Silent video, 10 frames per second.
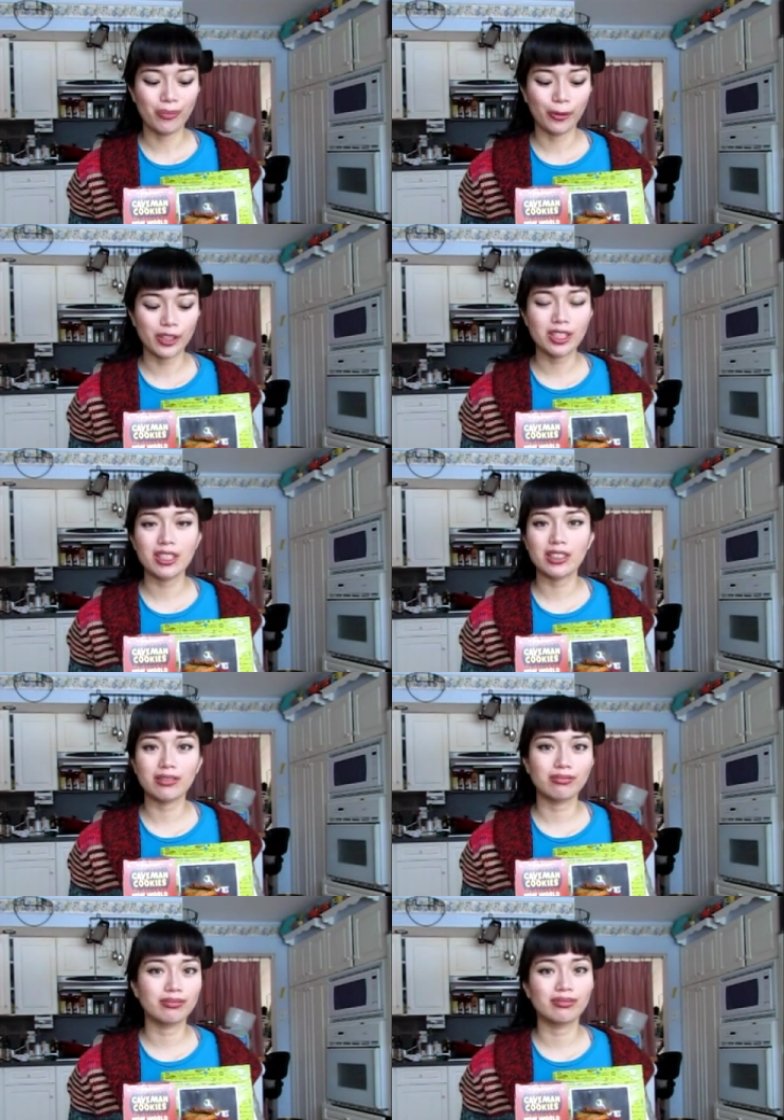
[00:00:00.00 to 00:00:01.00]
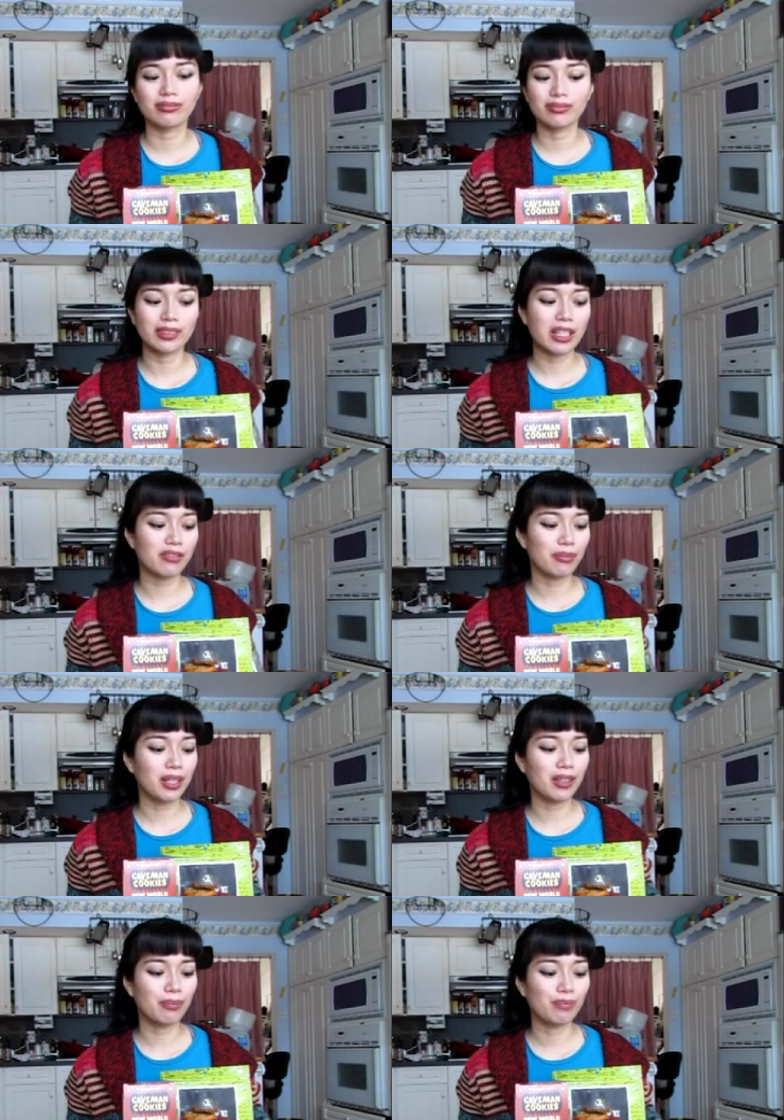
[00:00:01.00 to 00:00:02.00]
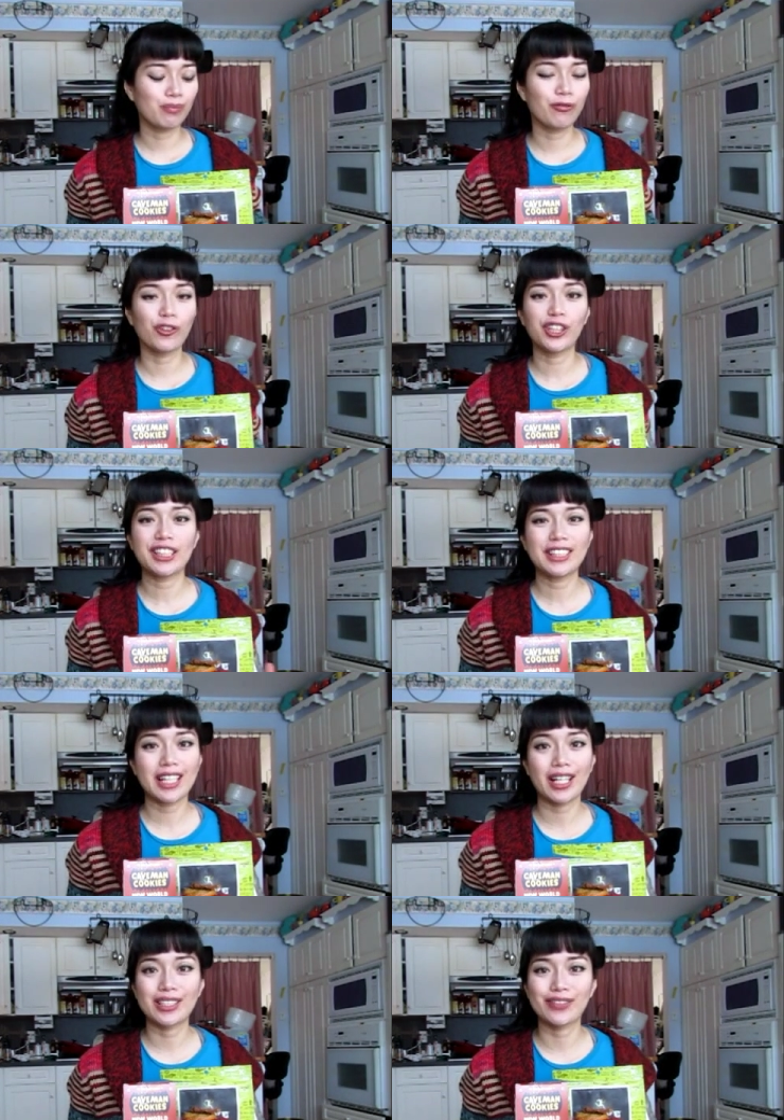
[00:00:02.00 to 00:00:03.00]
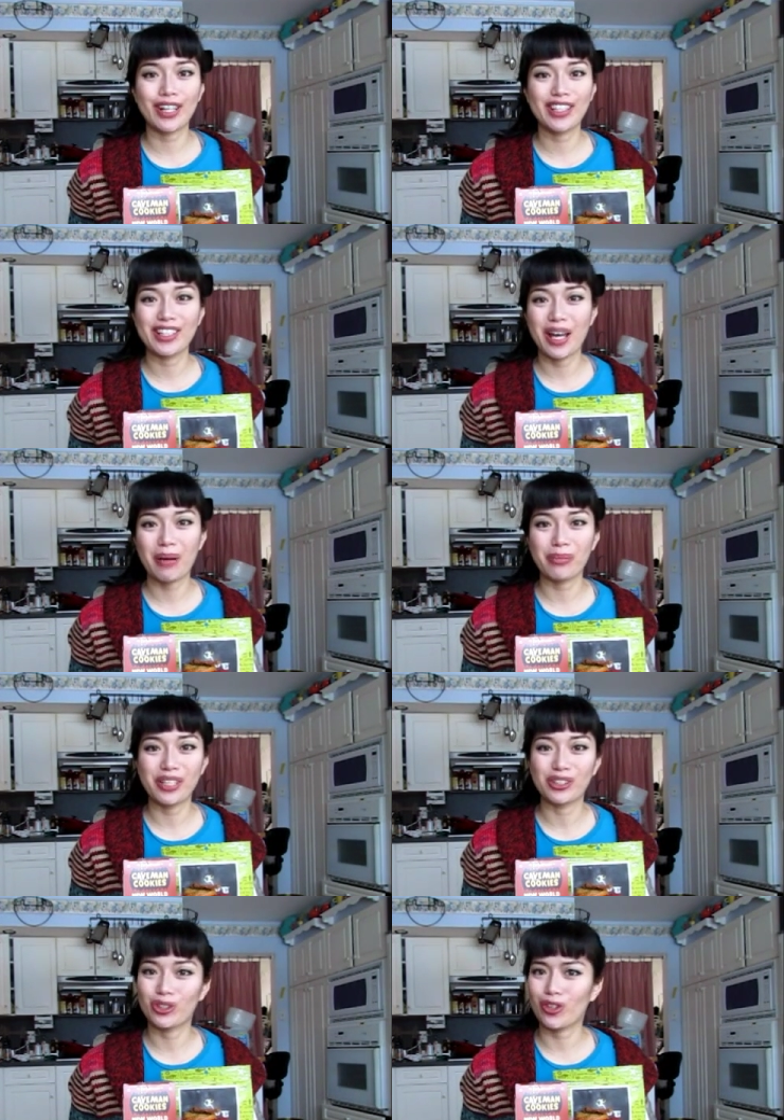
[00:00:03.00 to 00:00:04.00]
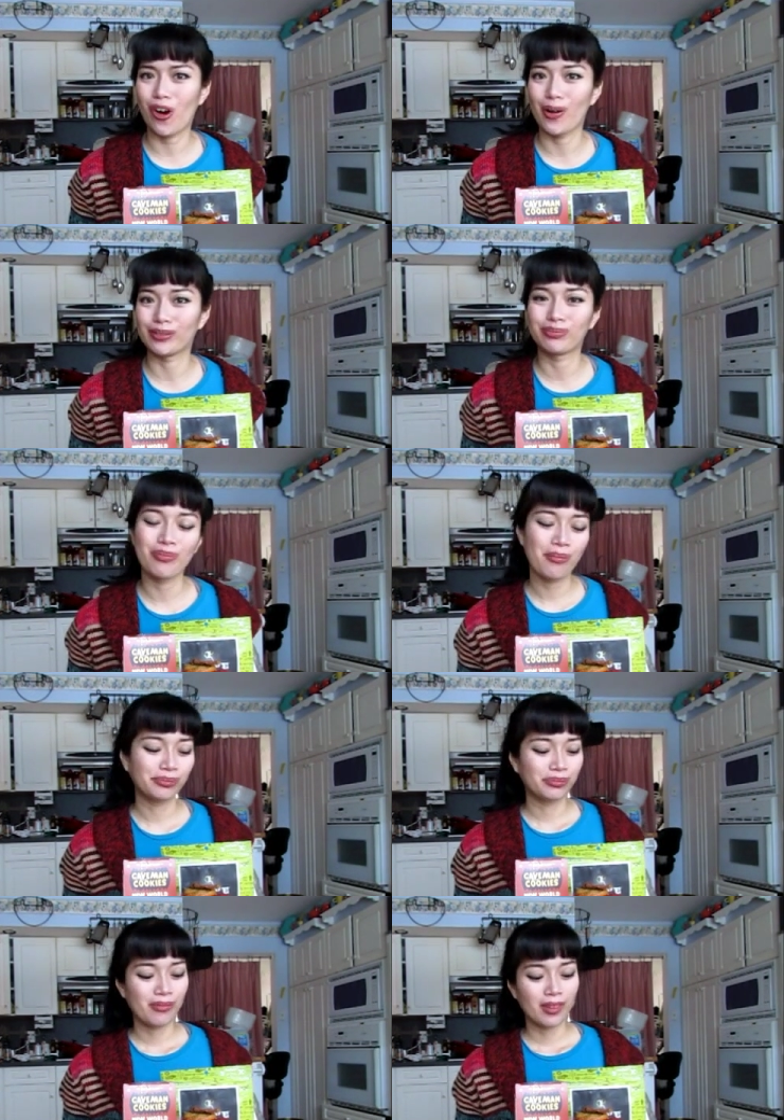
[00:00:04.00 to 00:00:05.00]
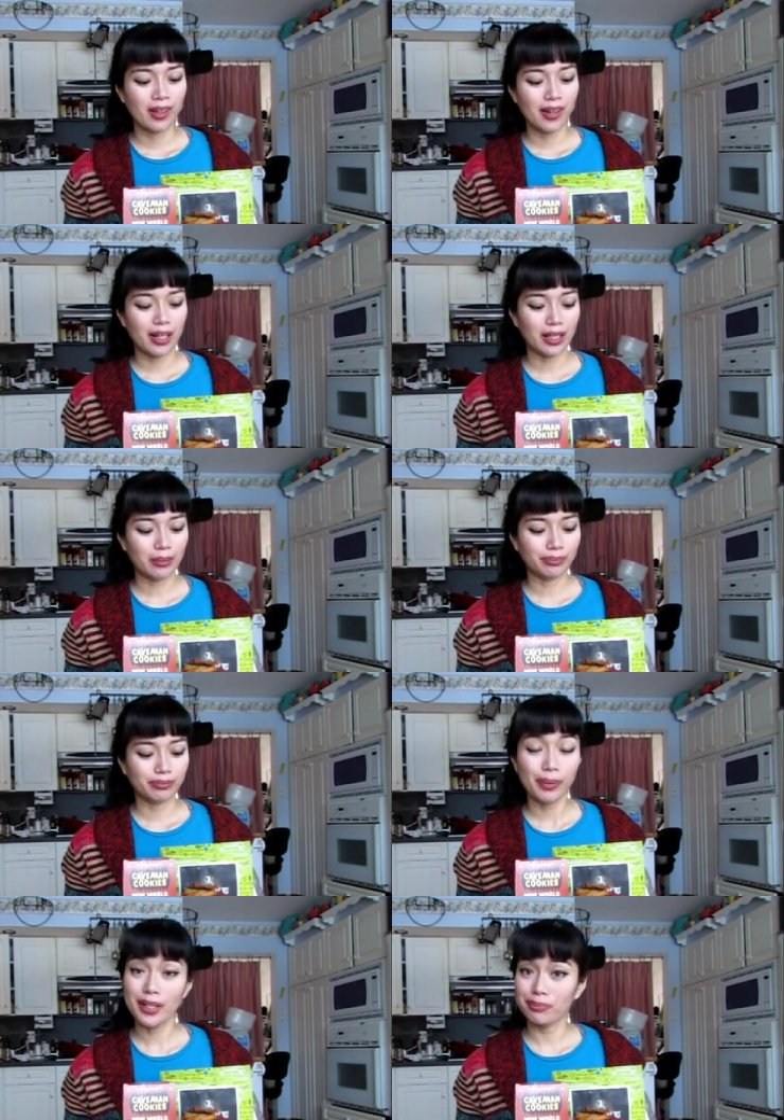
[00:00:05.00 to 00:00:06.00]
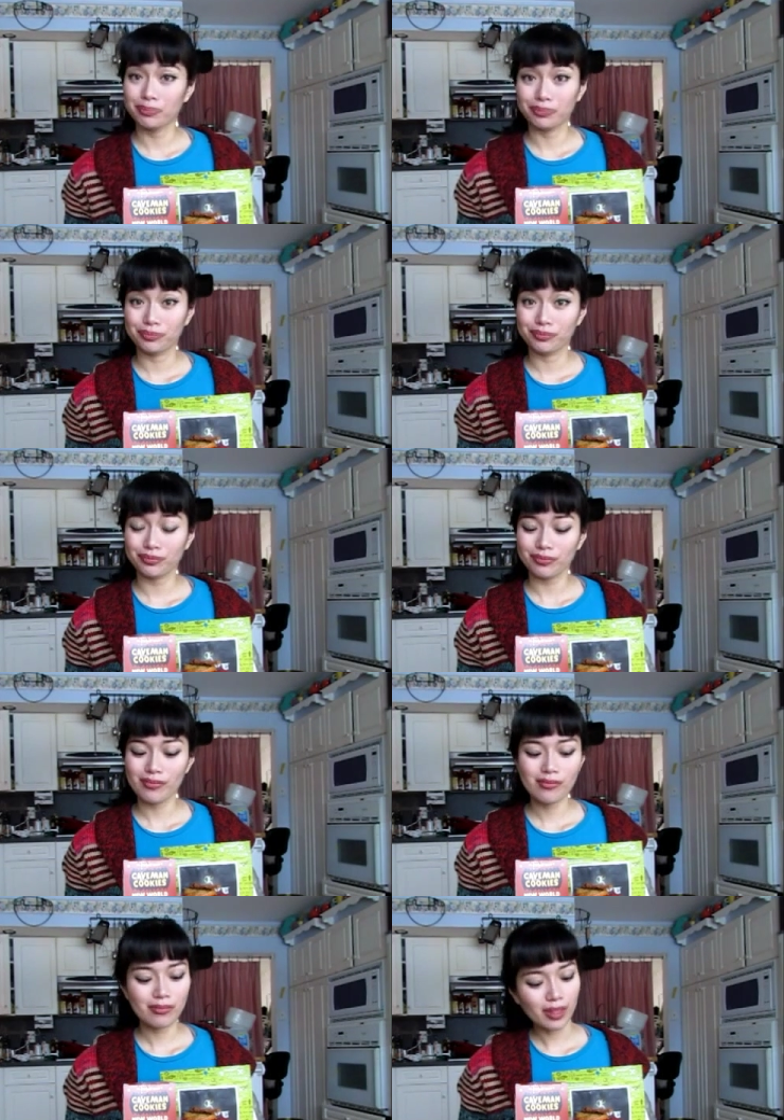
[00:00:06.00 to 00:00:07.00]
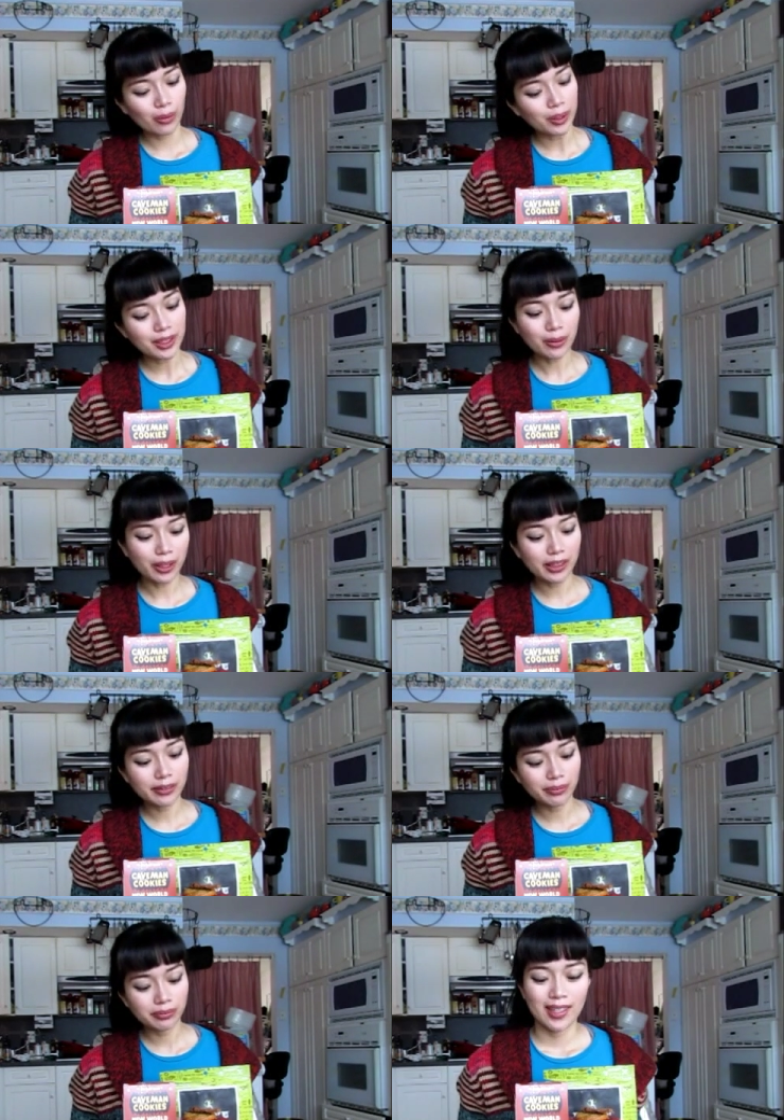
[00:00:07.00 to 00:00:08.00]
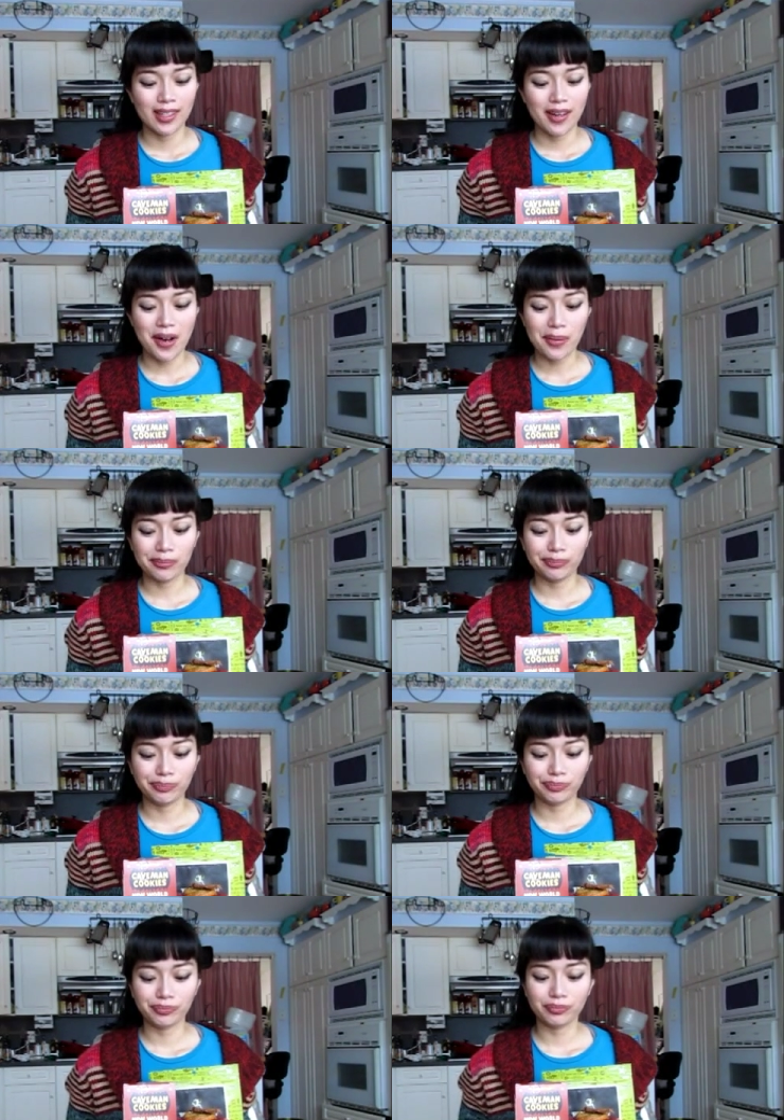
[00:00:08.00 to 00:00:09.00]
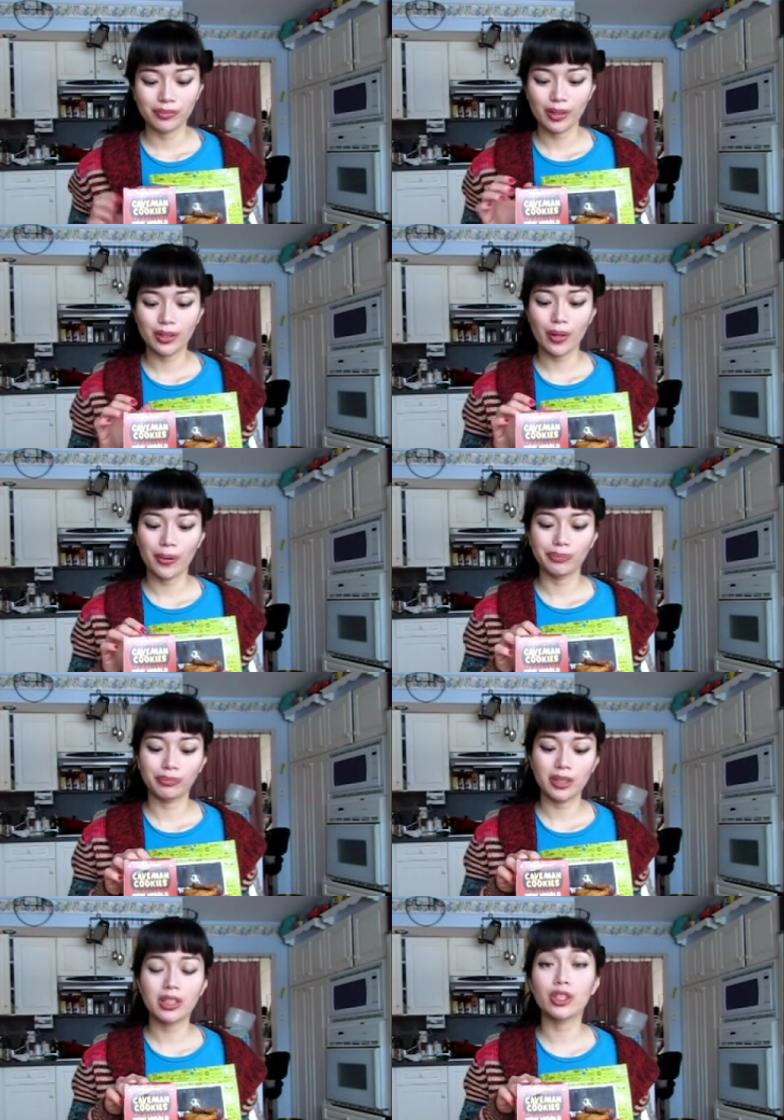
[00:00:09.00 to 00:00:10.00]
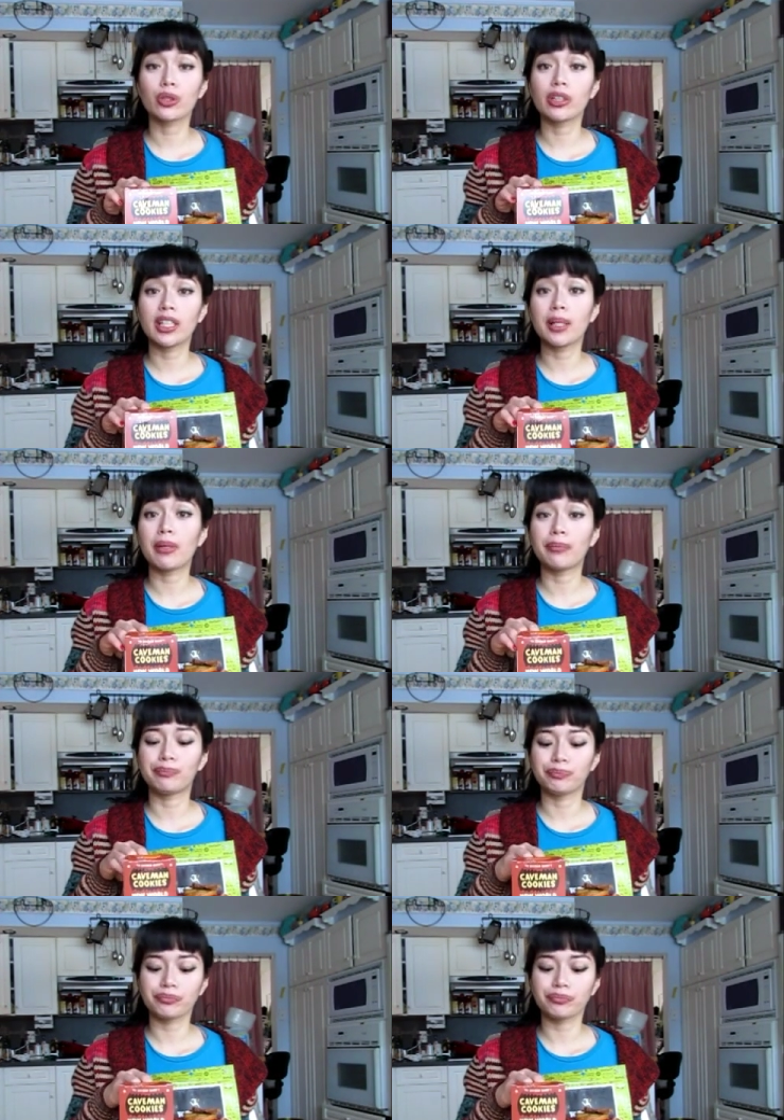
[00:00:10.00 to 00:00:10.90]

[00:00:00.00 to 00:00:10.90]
which leave me full and satisfied and happy and strong. But once in a while, so these are truly yummy.